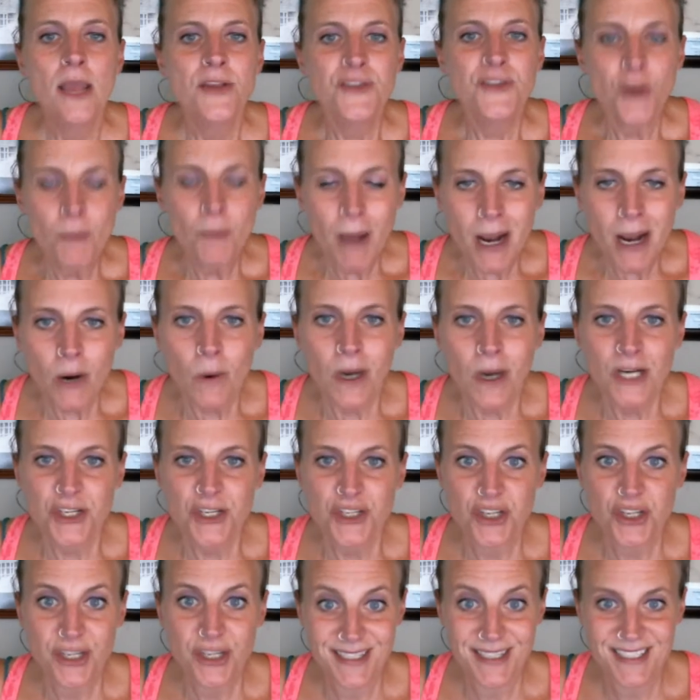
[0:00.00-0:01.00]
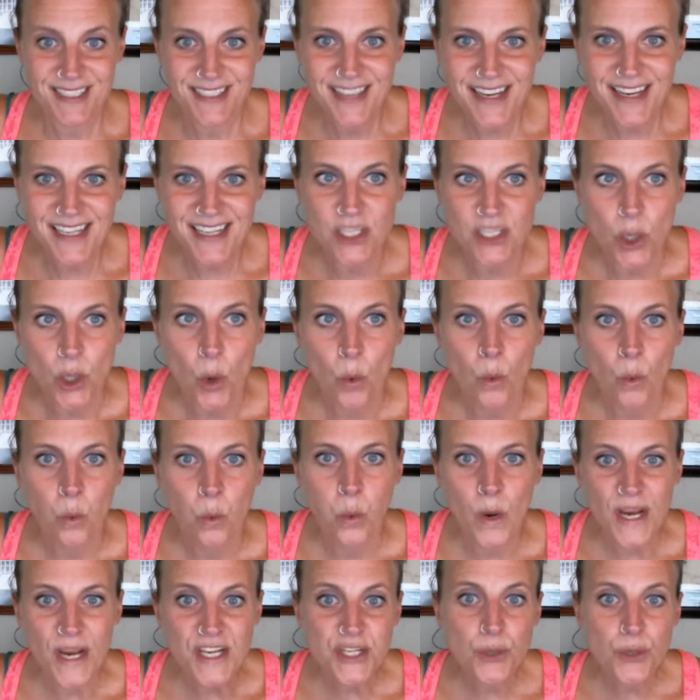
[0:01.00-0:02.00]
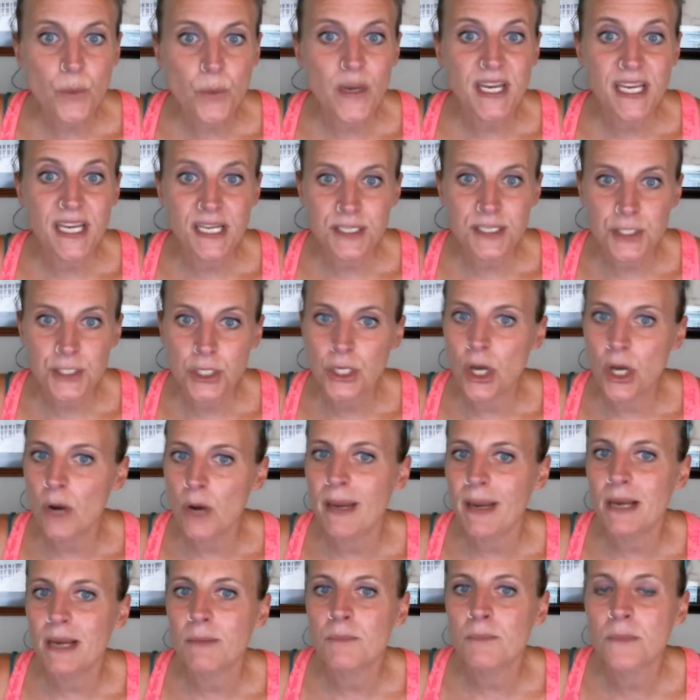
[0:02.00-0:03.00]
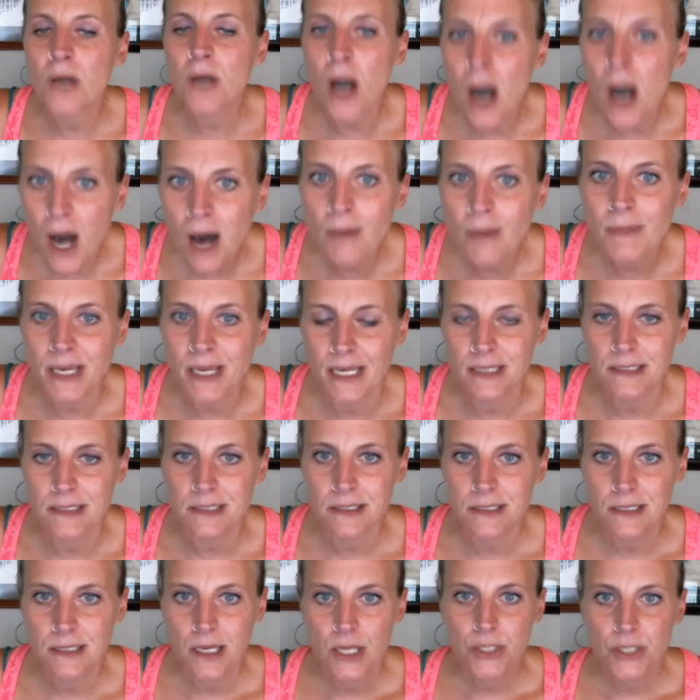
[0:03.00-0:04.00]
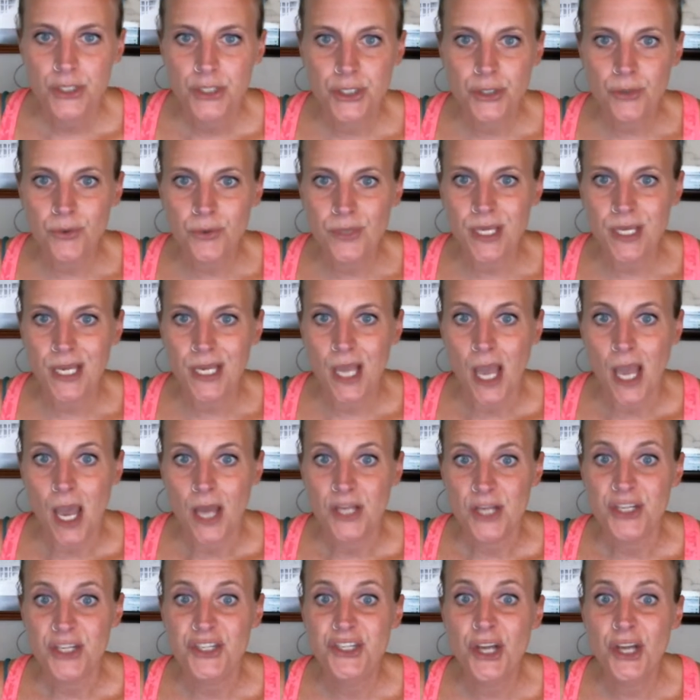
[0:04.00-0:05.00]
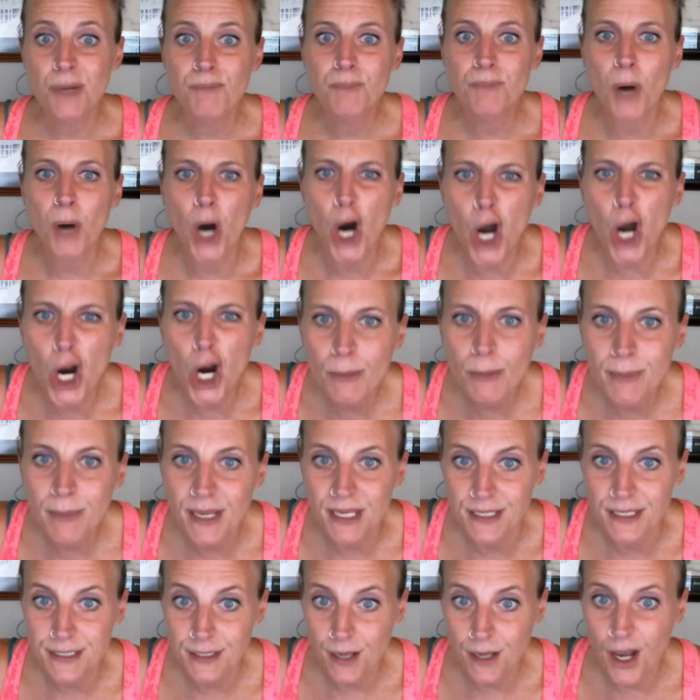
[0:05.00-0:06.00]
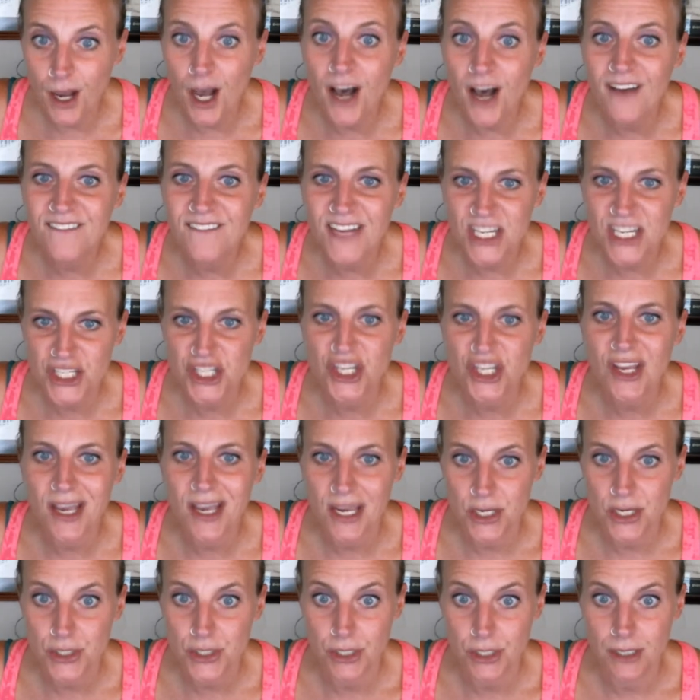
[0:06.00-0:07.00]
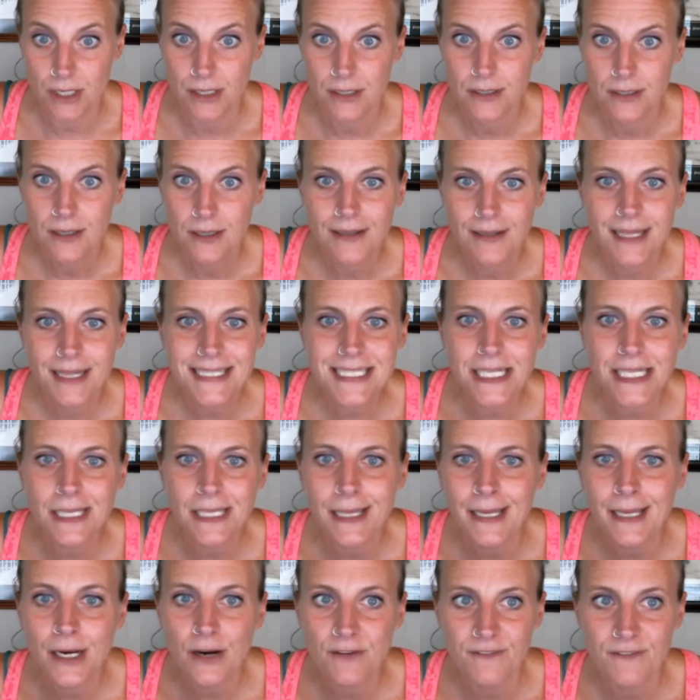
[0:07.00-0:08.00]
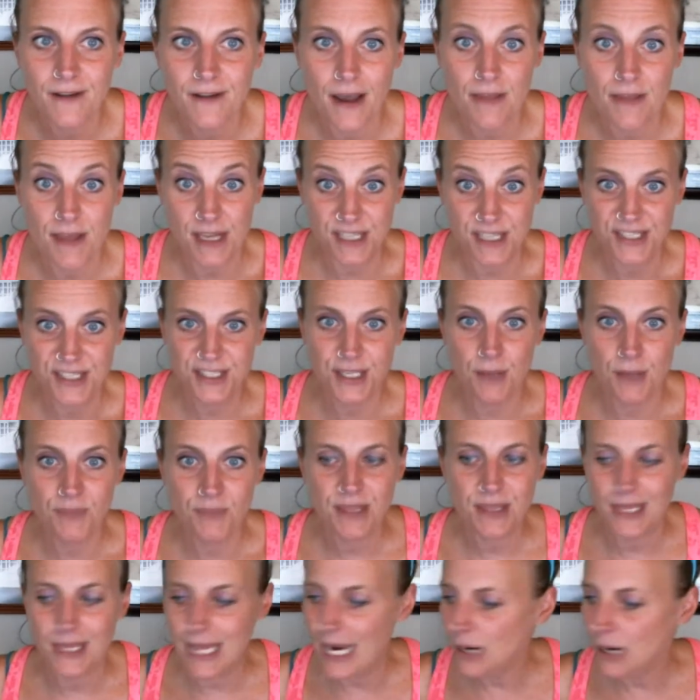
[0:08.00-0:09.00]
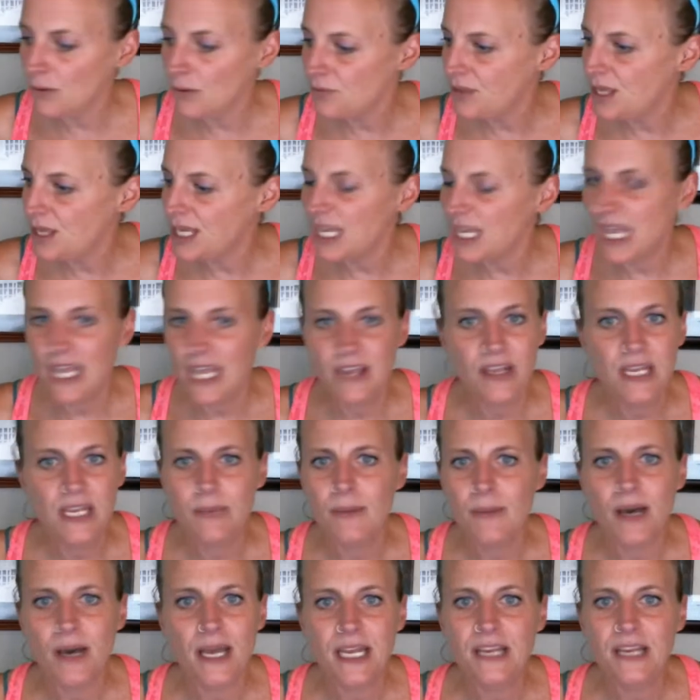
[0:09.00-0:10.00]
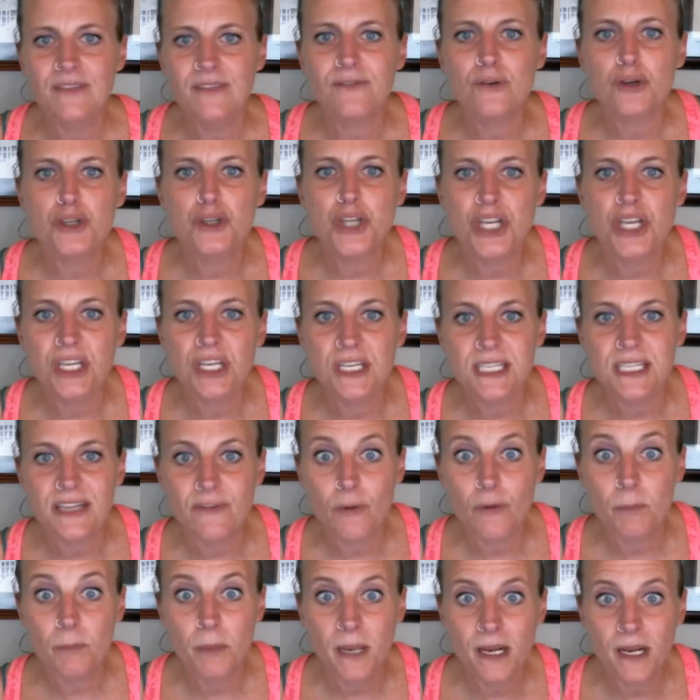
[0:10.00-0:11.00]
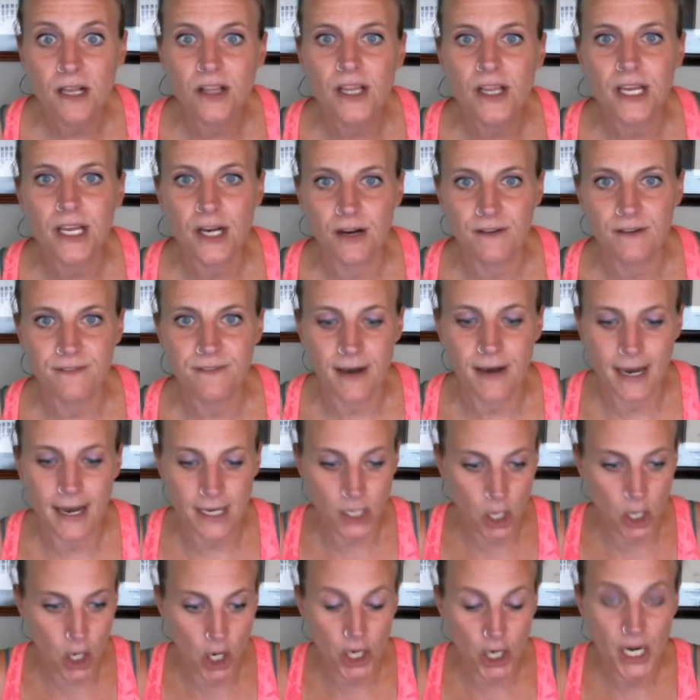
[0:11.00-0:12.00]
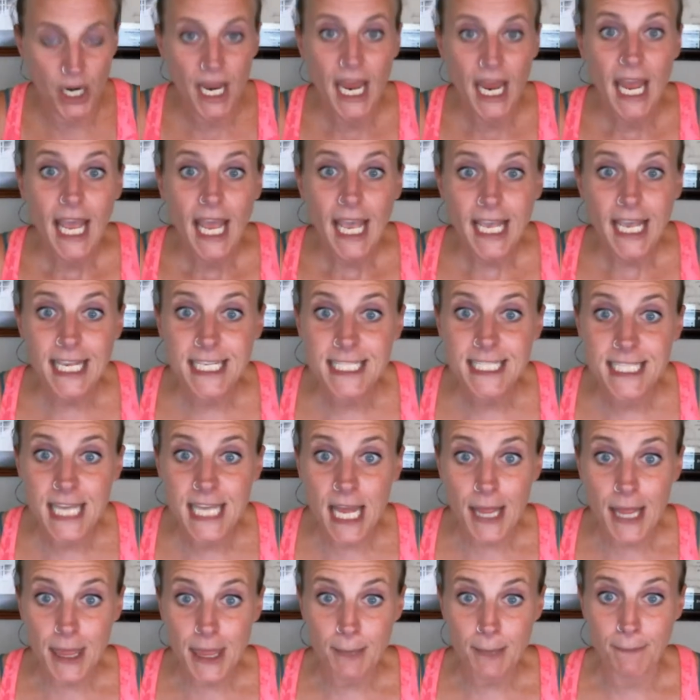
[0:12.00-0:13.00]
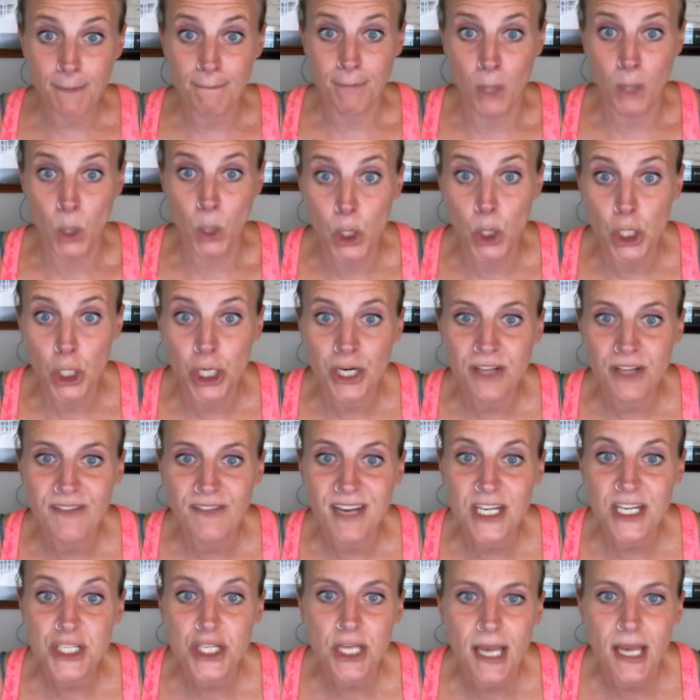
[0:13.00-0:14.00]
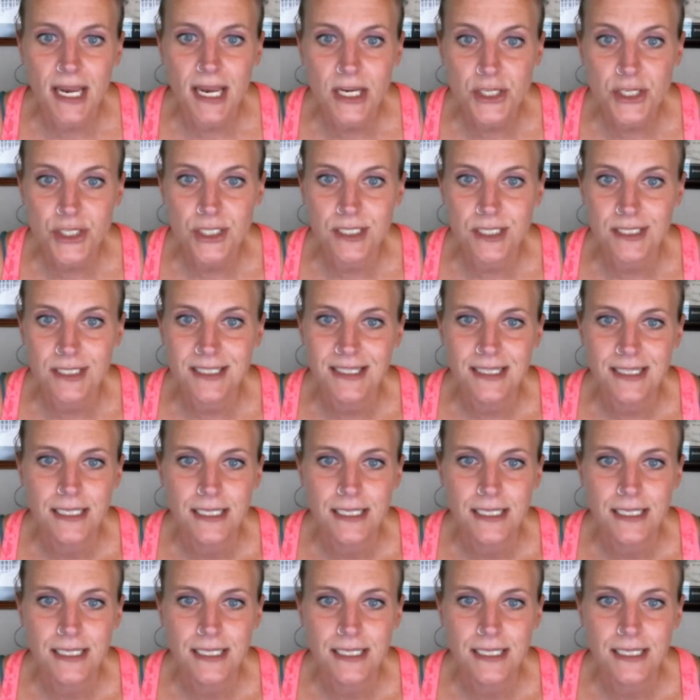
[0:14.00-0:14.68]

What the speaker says: So my question is this: when do we get to go make comments to the Department of Education? Let's clarify this. Something that I don't think anybody in Virginia has ever been clarified on is that the Board of Education